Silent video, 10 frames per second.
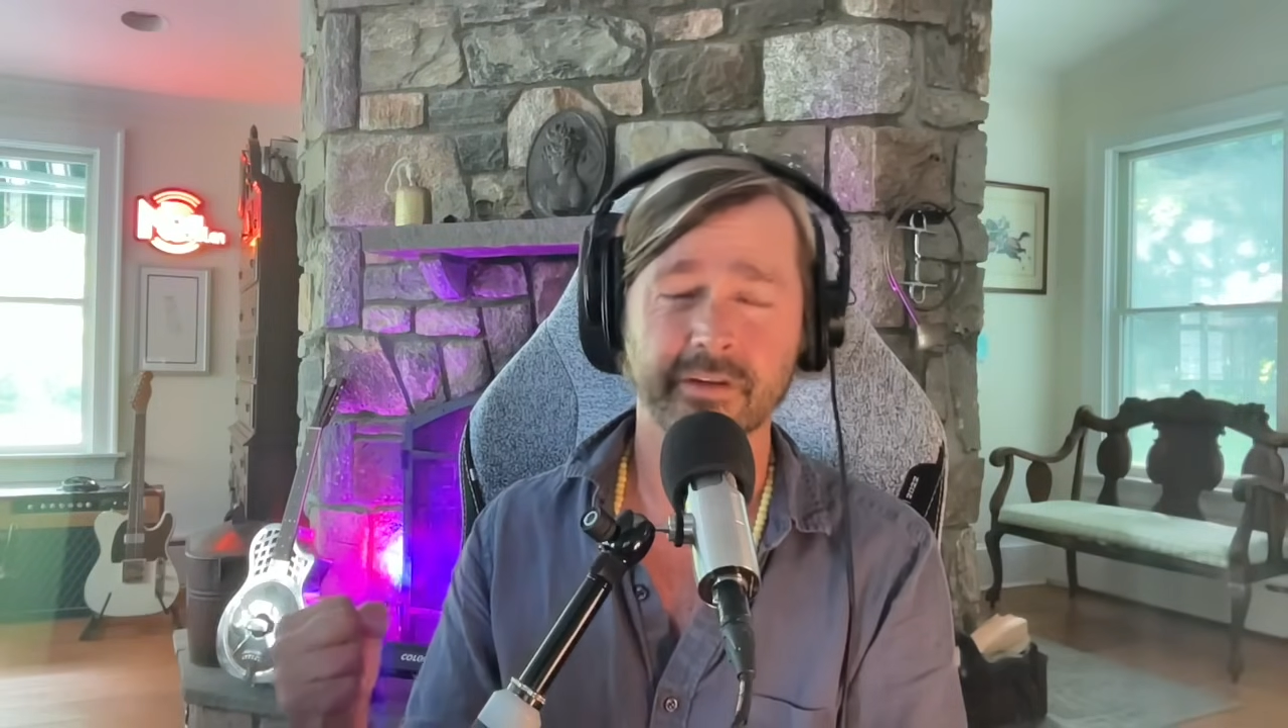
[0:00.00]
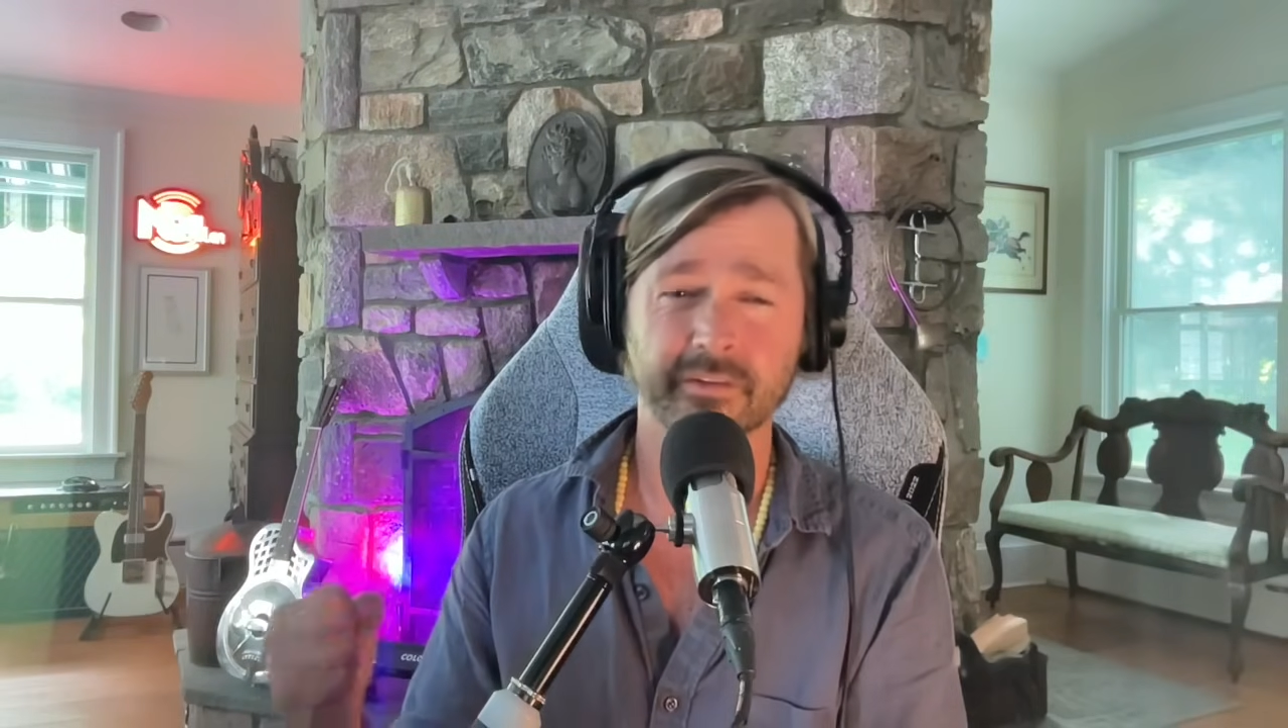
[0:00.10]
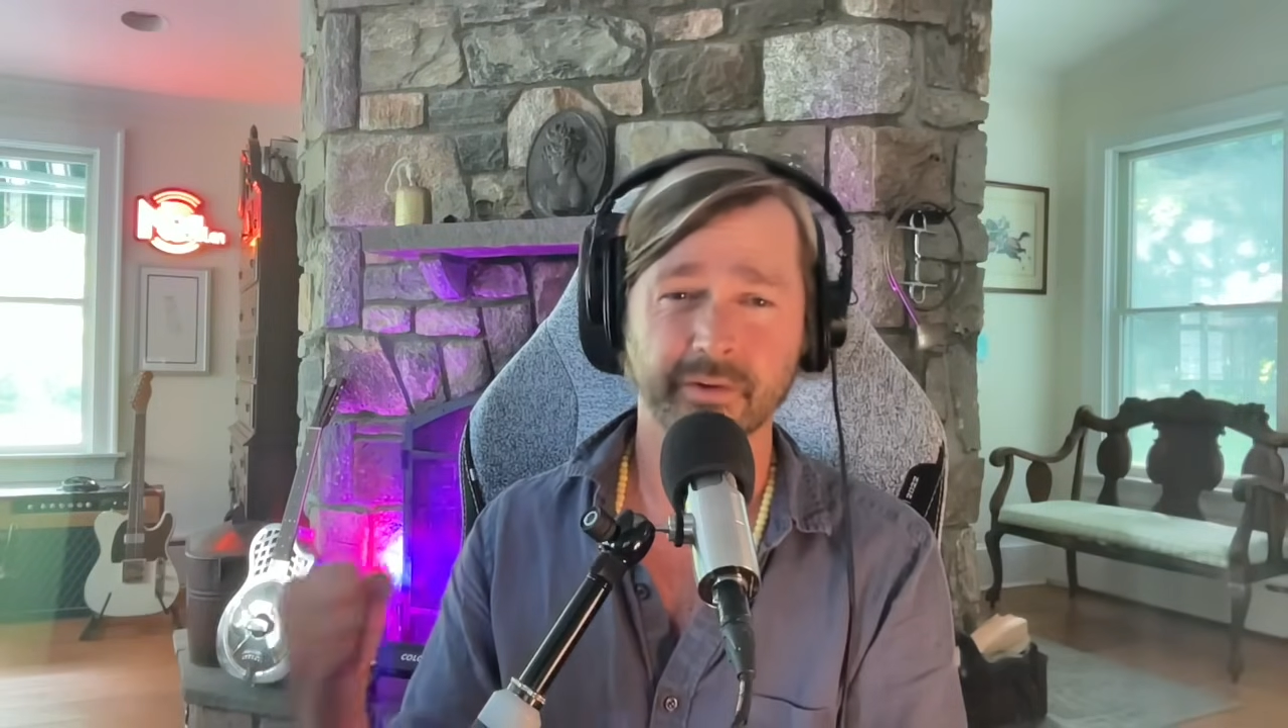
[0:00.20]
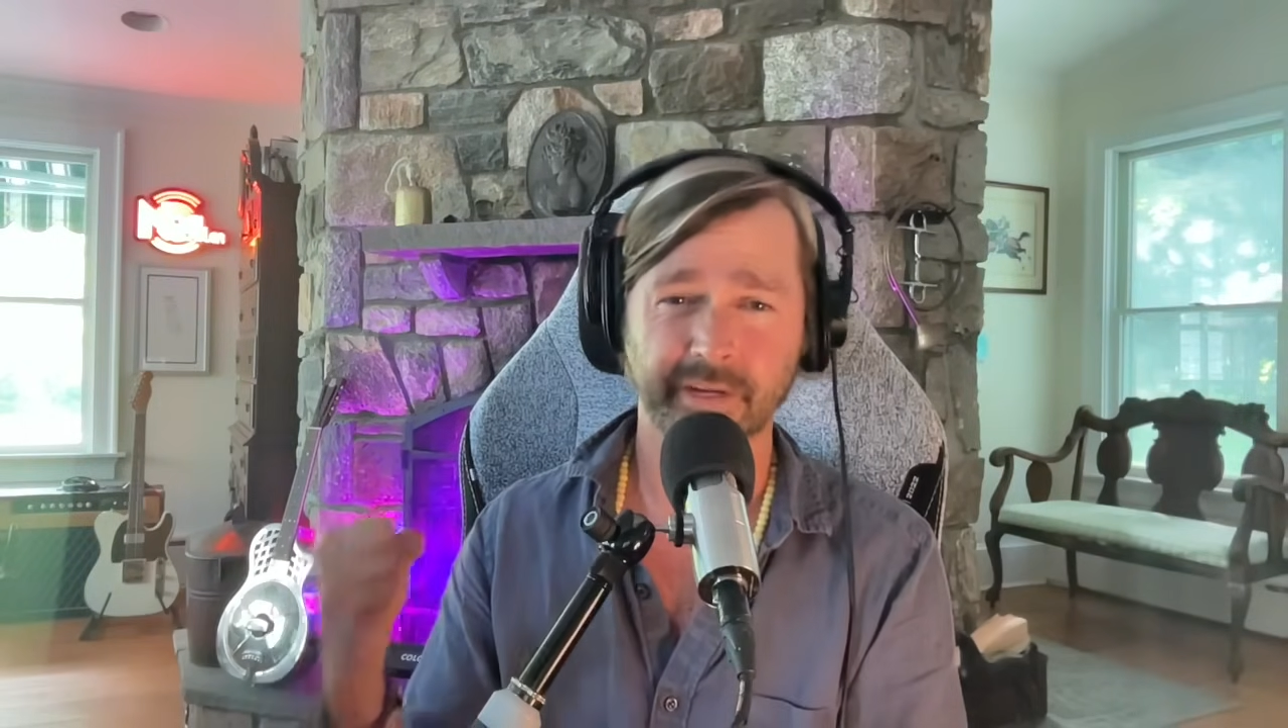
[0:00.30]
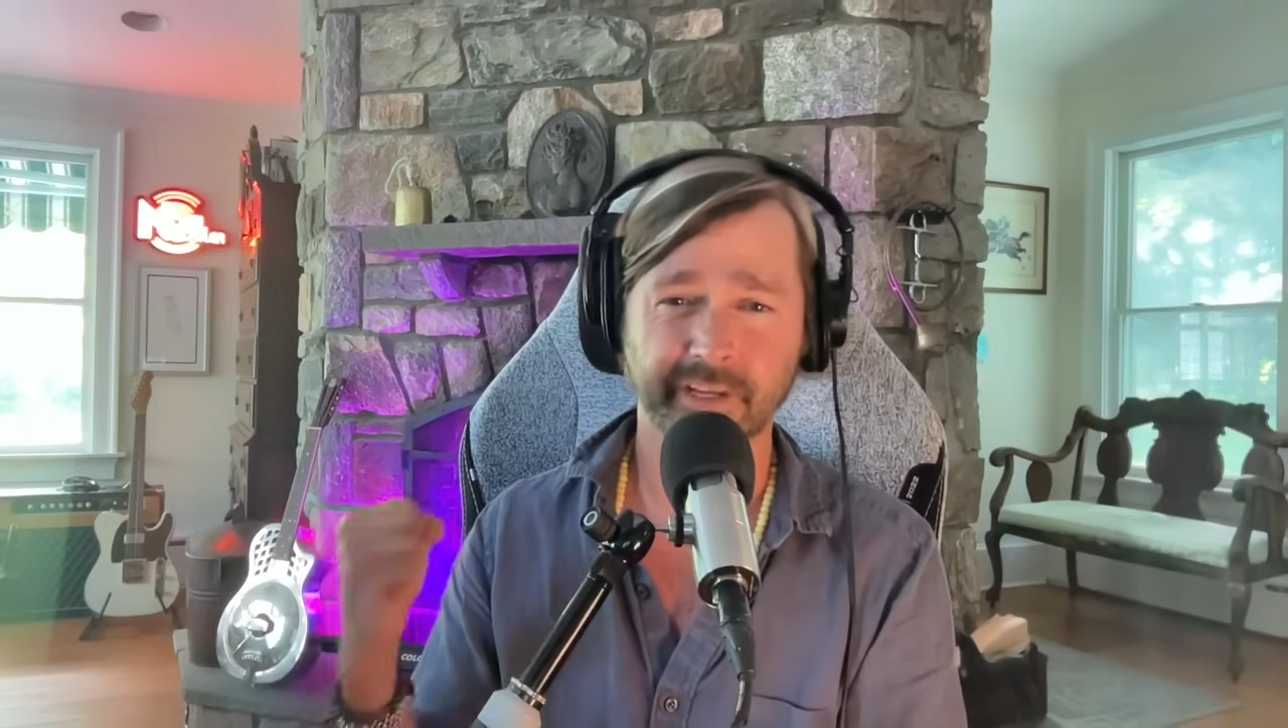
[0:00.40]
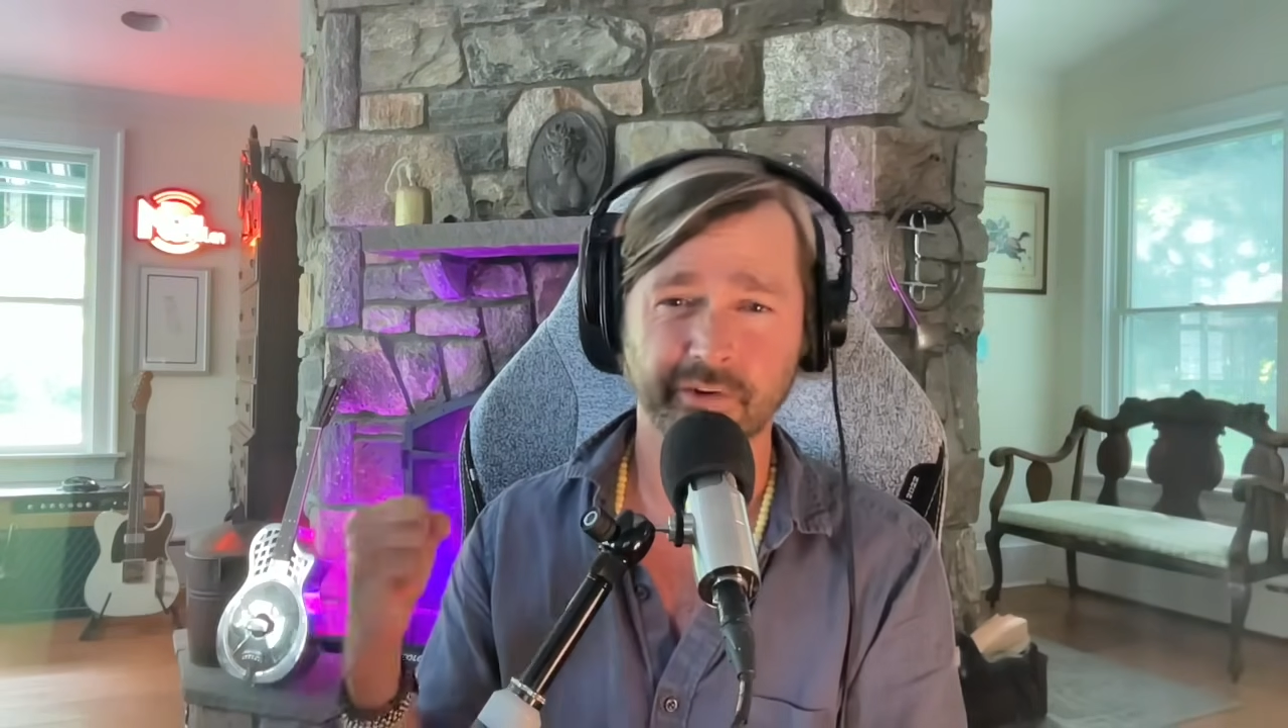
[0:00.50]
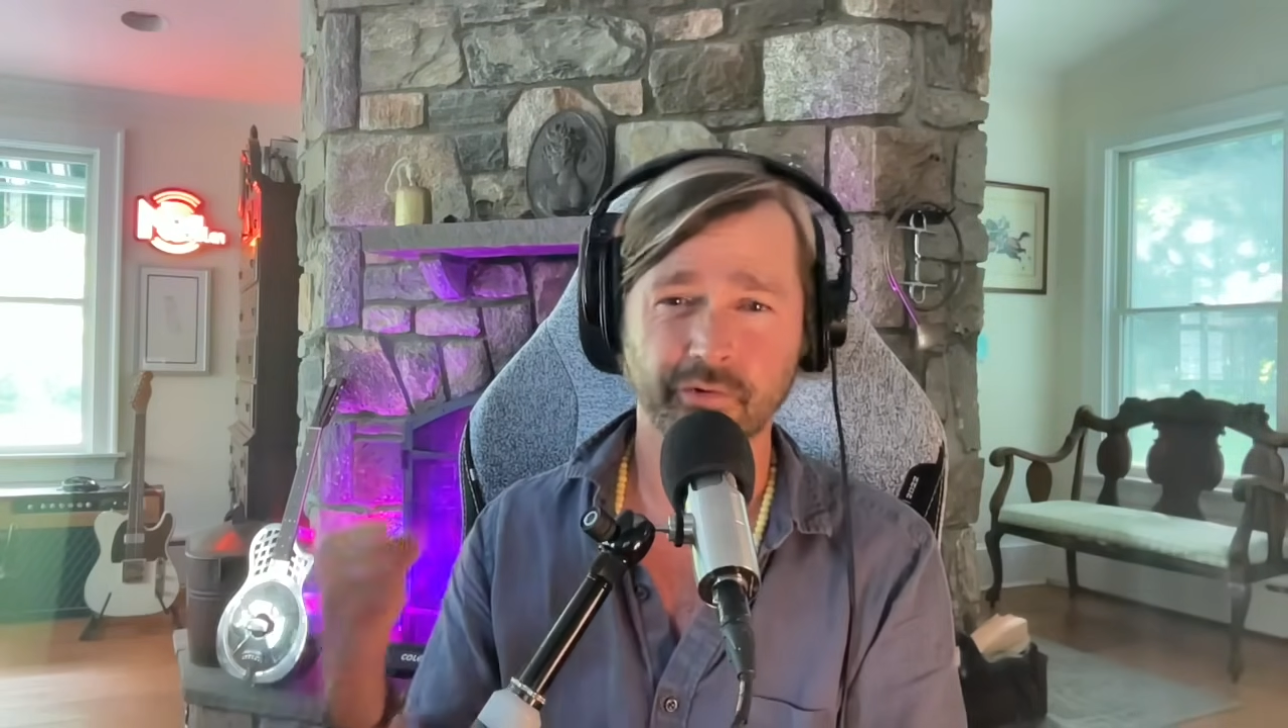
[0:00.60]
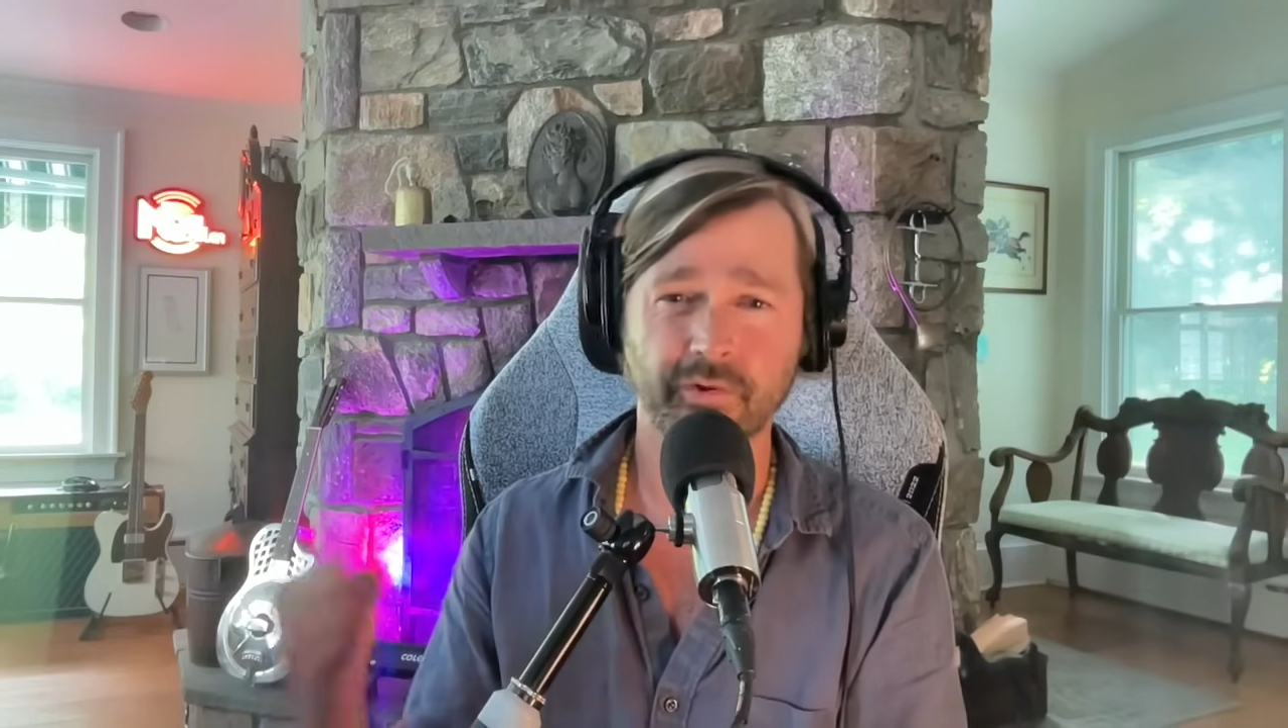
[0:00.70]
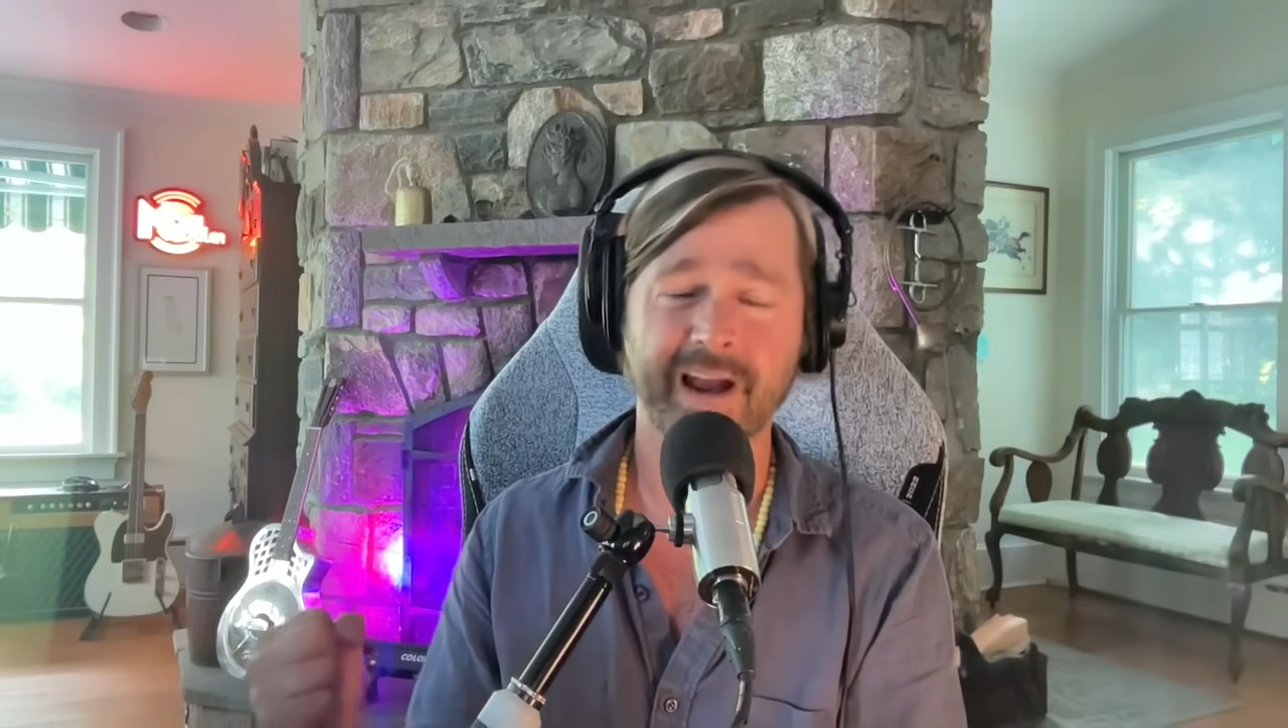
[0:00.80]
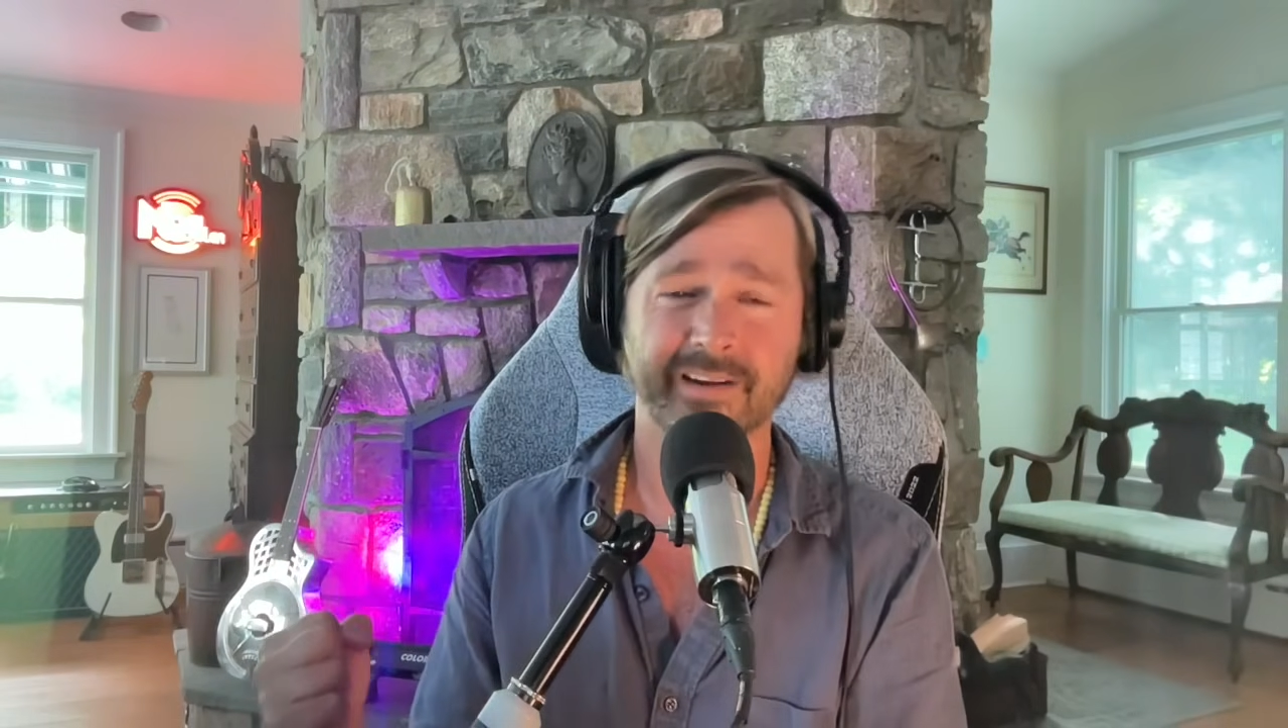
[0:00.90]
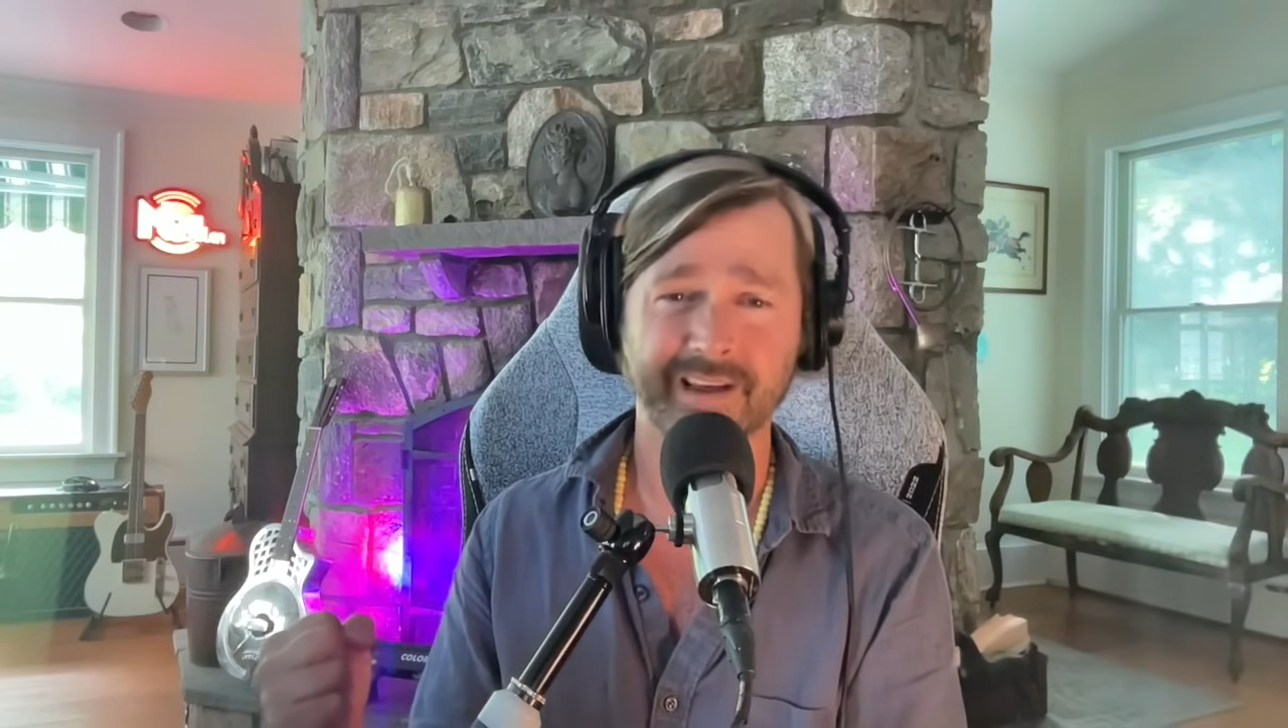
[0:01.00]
so he can crack